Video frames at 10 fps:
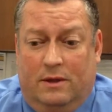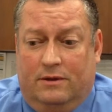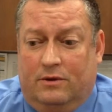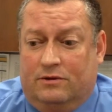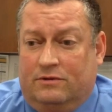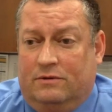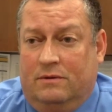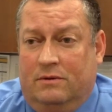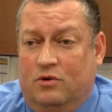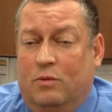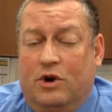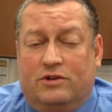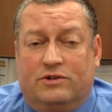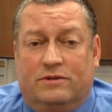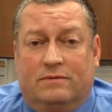There's
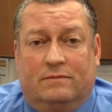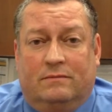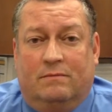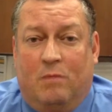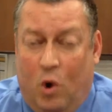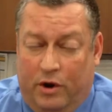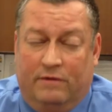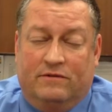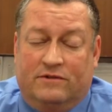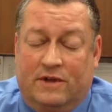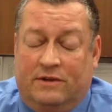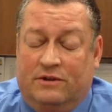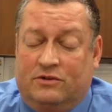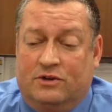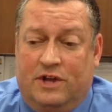numerous motives that
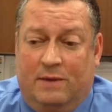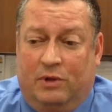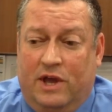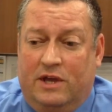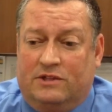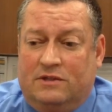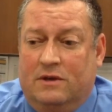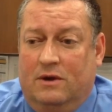this could take place,